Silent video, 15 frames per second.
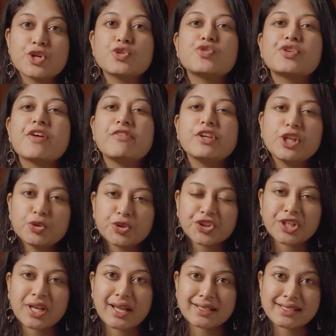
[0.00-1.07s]
to
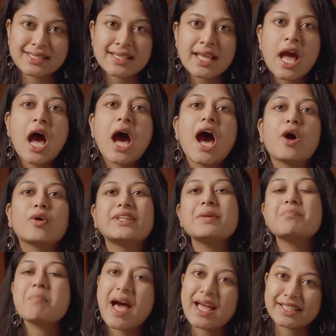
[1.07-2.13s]
revolutionize how they
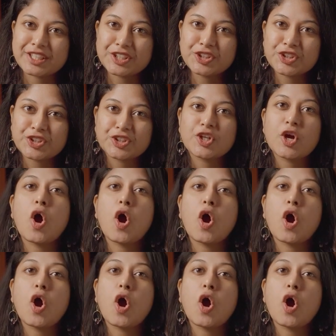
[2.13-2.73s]
manage,